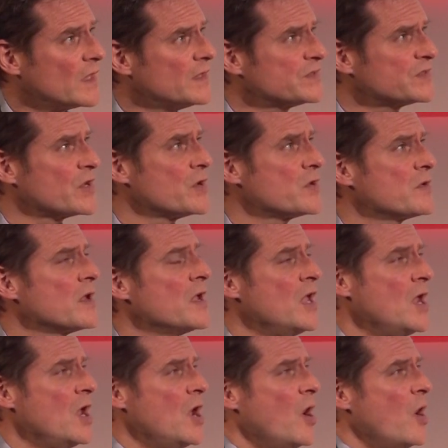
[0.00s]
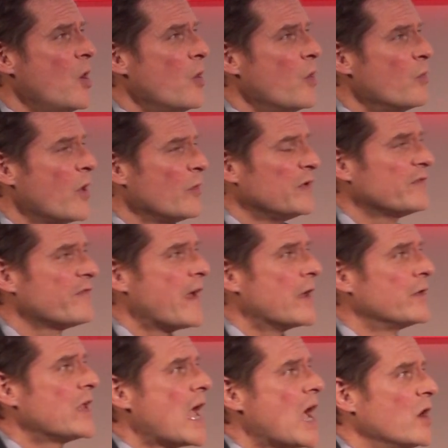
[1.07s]
So what we
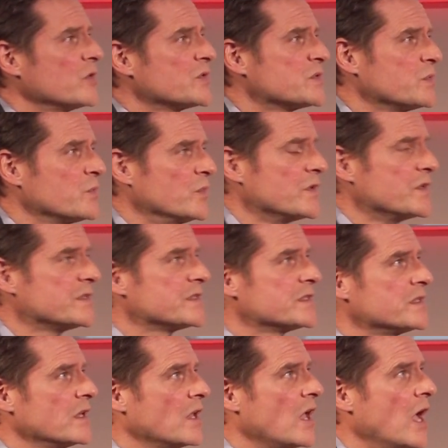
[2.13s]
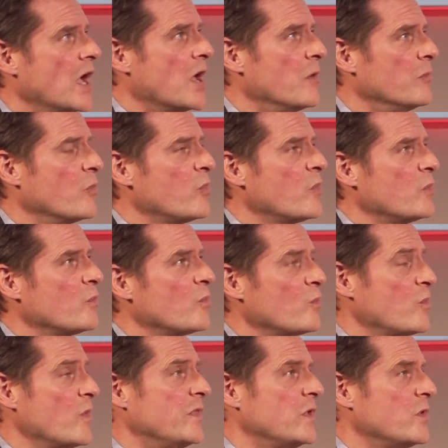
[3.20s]
found out was,
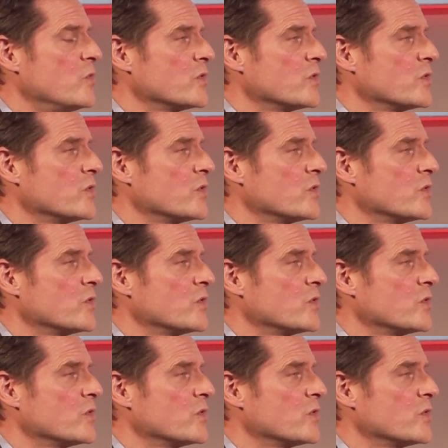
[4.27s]
when the